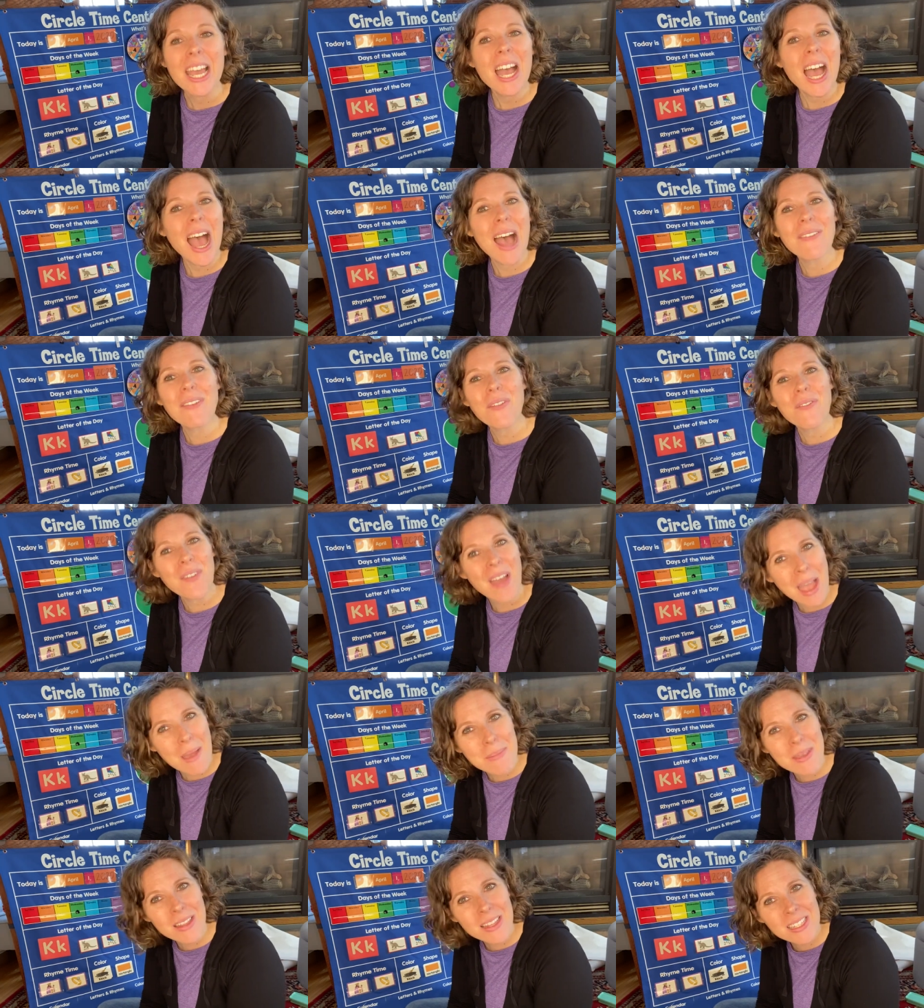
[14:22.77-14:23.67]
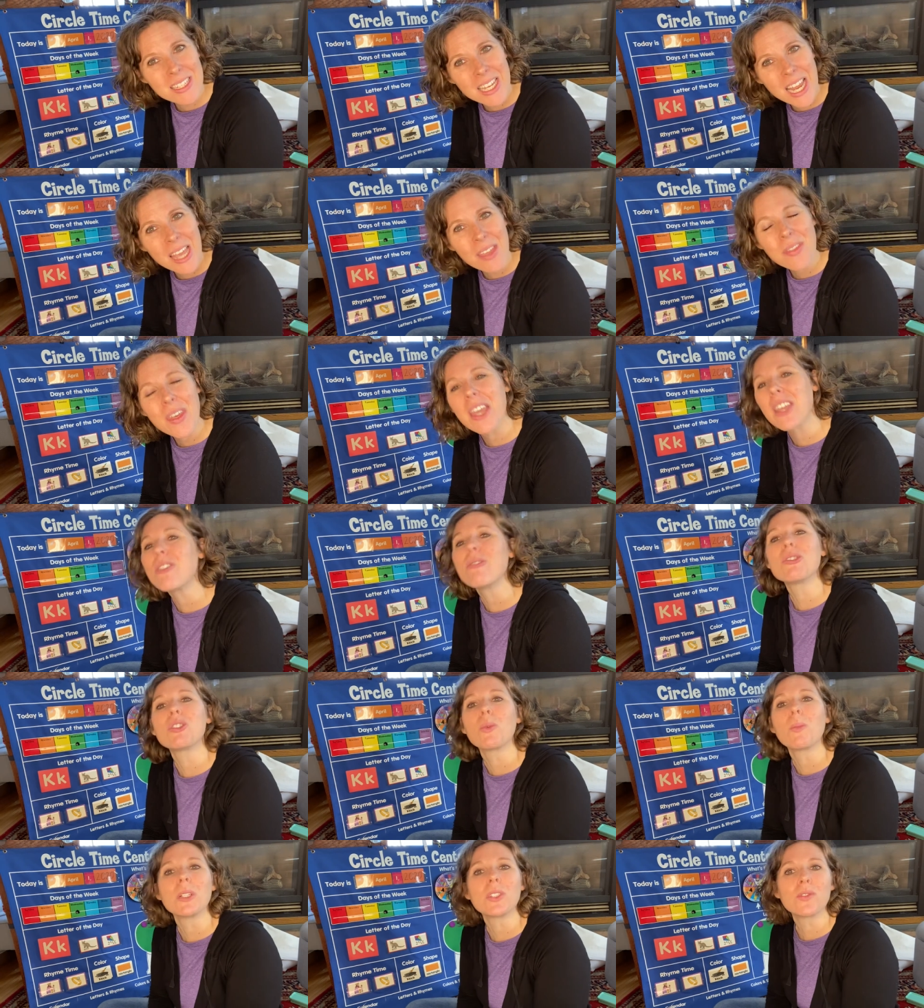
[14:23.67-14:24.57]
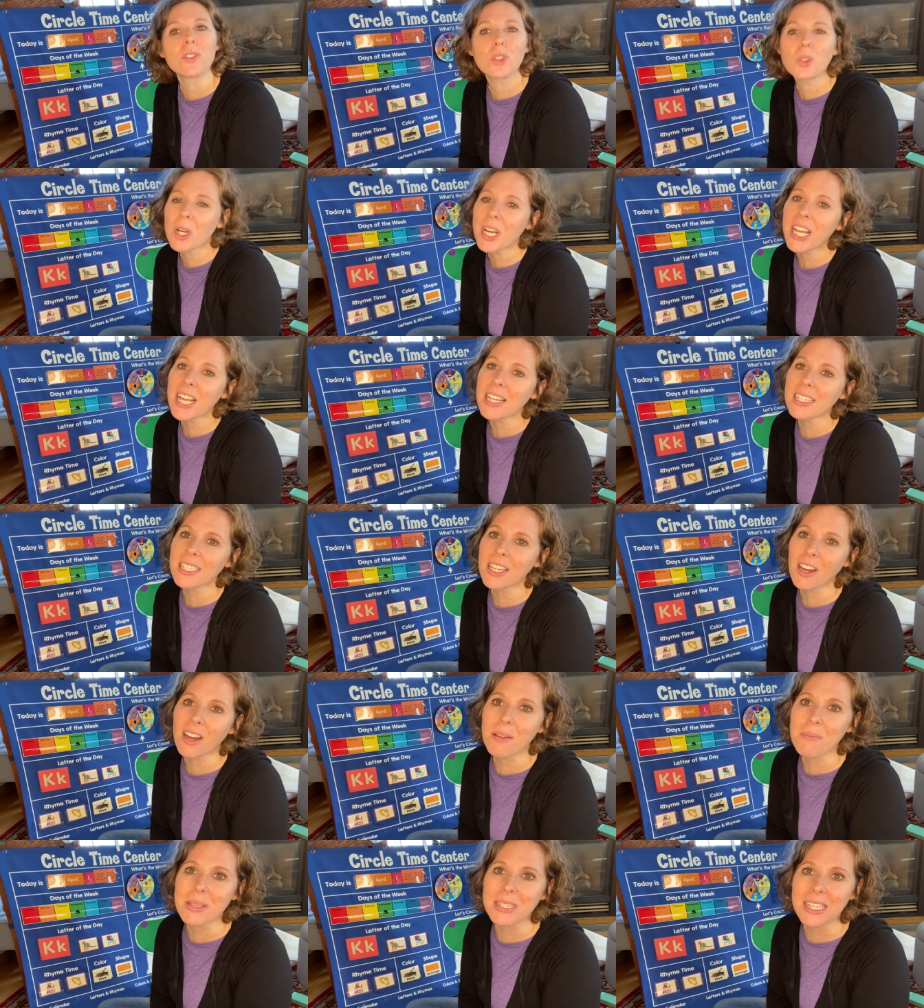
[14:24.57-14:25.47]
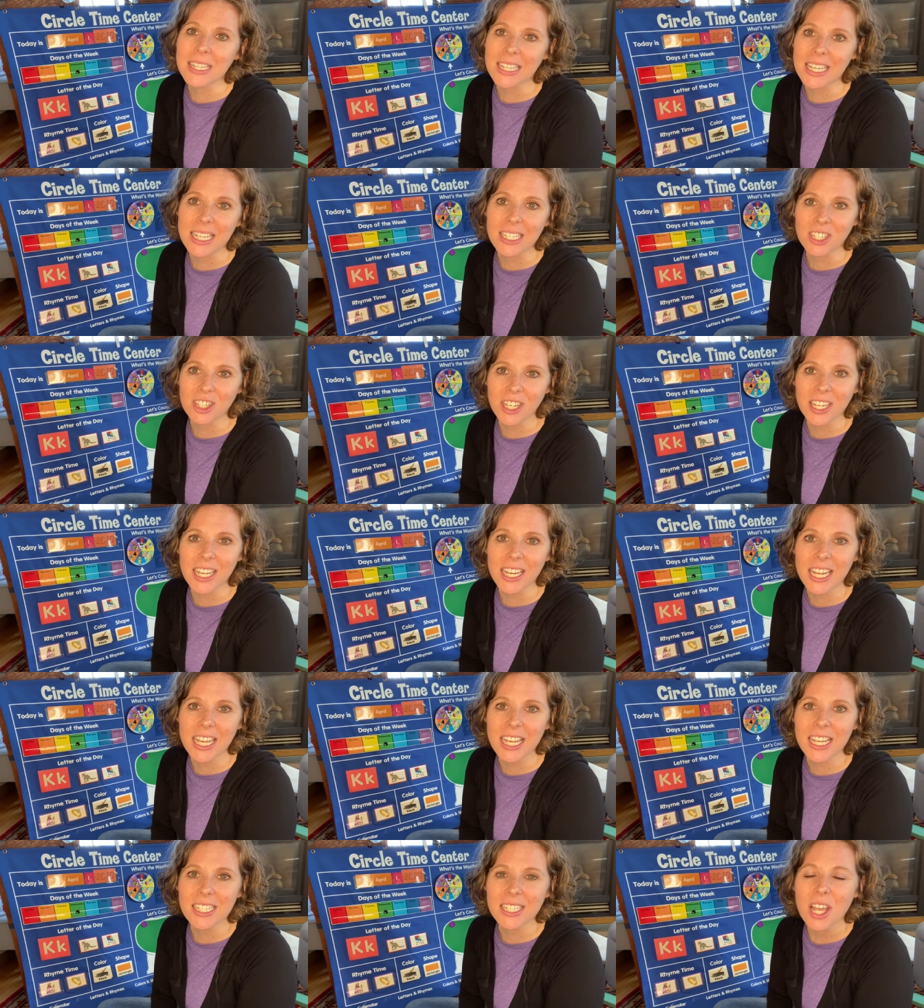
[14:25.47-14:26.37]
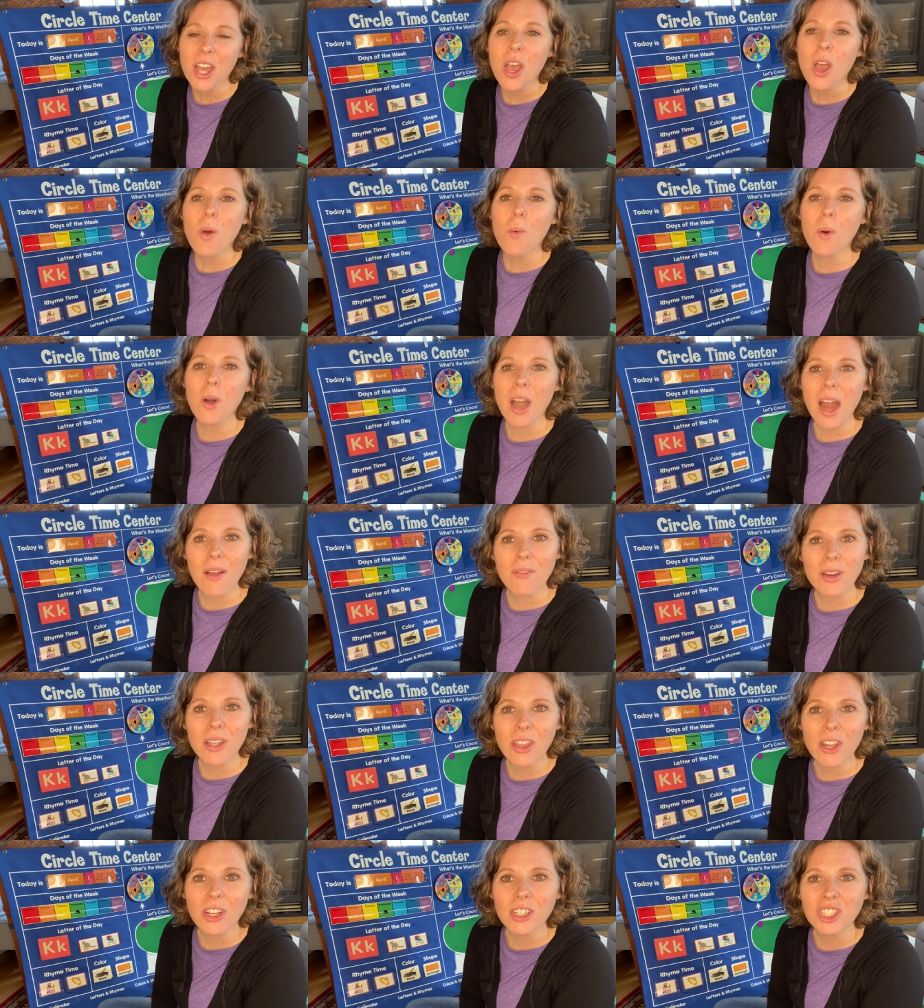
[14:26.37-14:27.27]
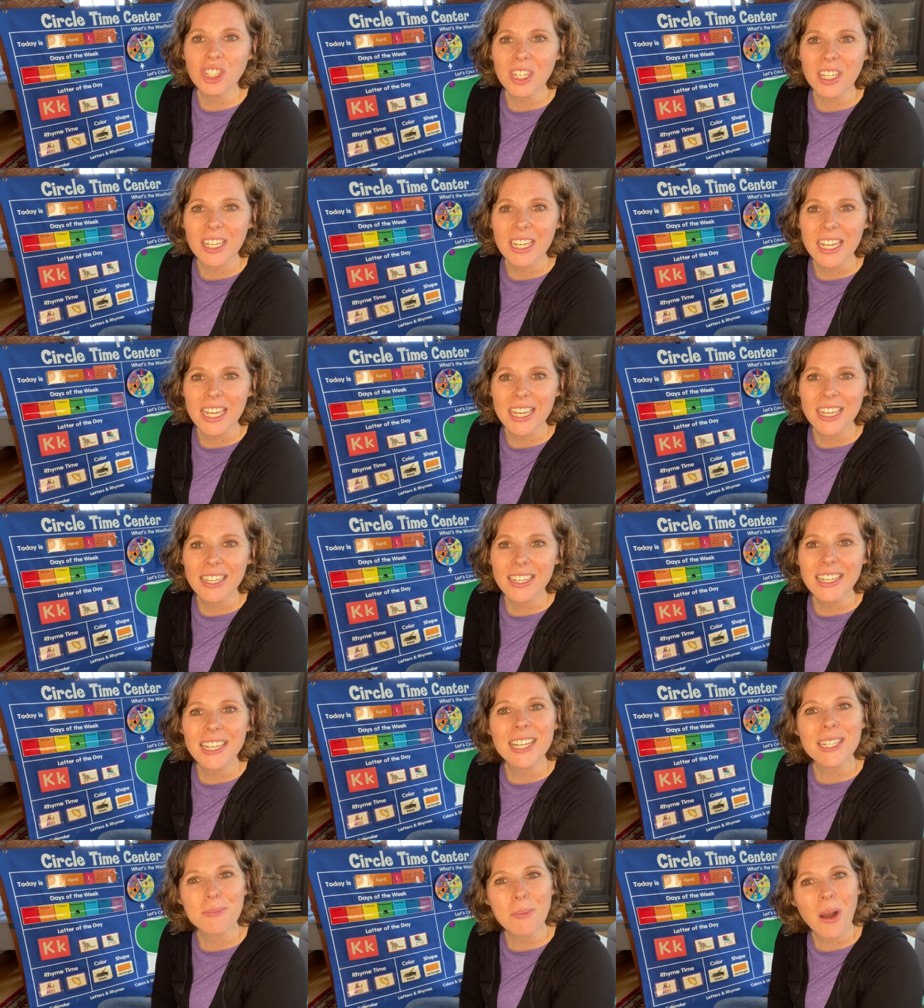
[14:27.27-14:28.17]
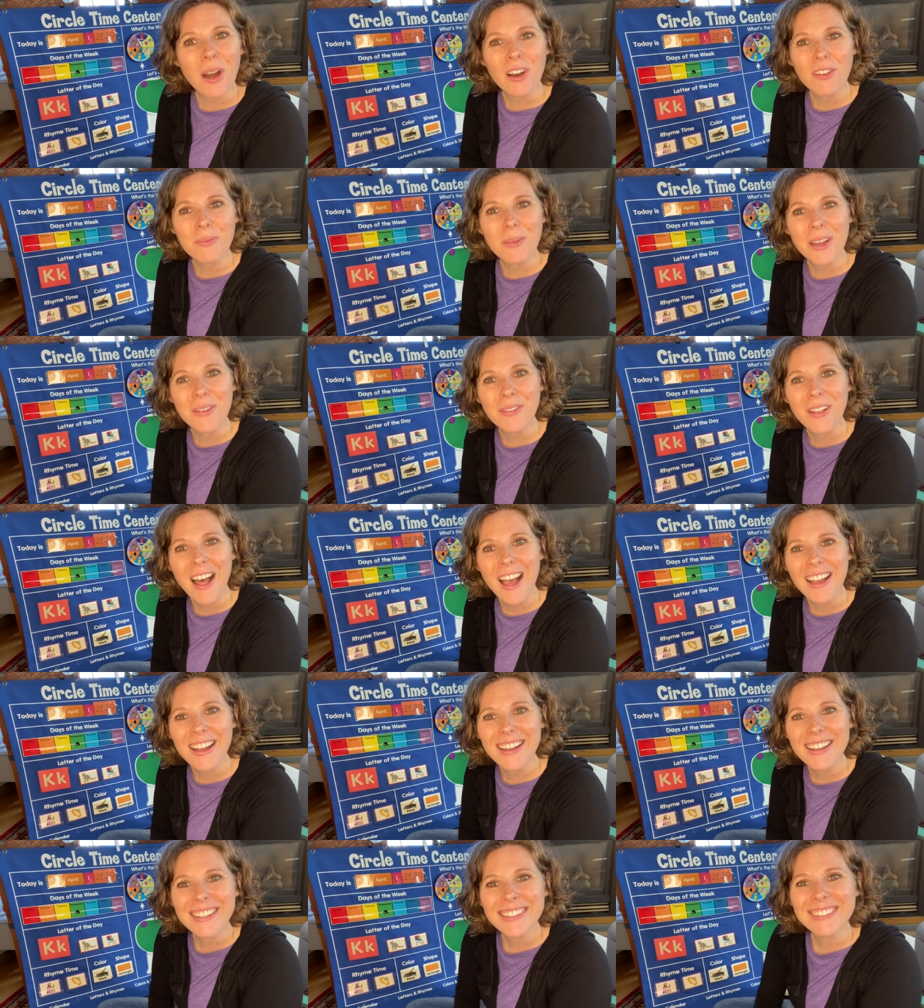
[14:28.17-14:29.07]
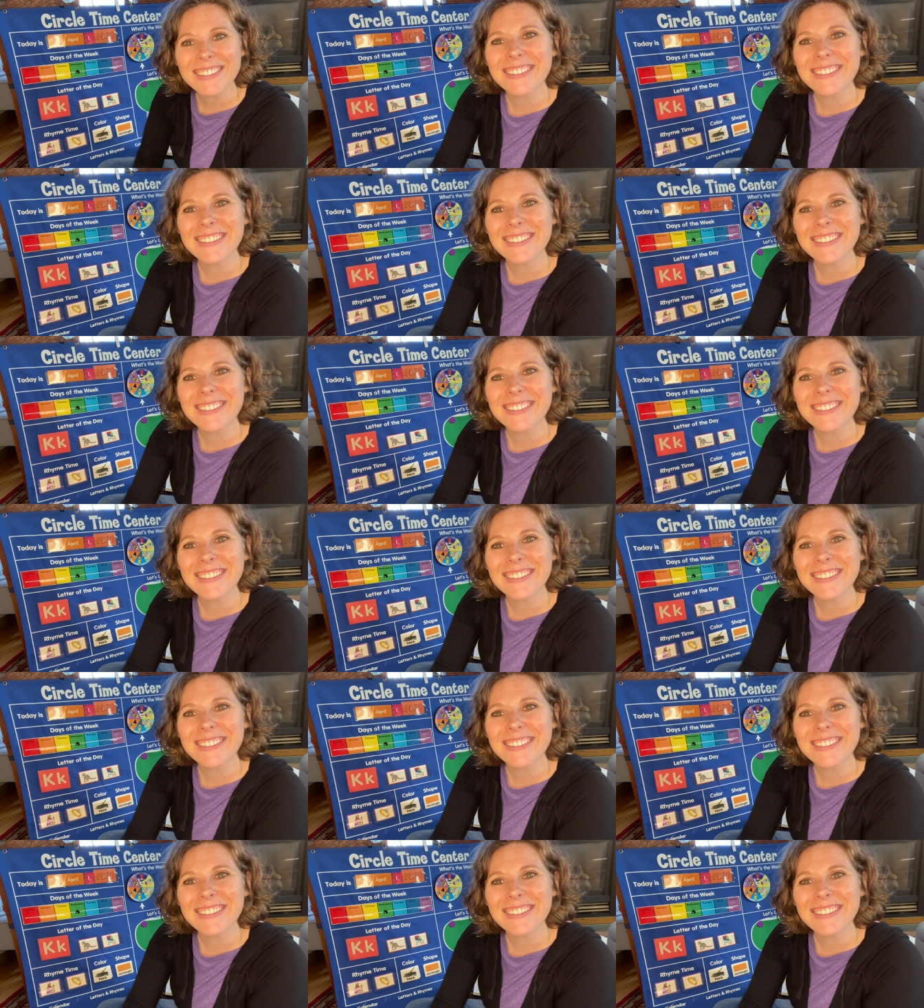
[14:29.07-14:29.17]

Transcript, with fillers: Have a fabulous day. Thank you so much for joining us here at Mrs. E's Chickadees, where every little chickadee is part of my flock.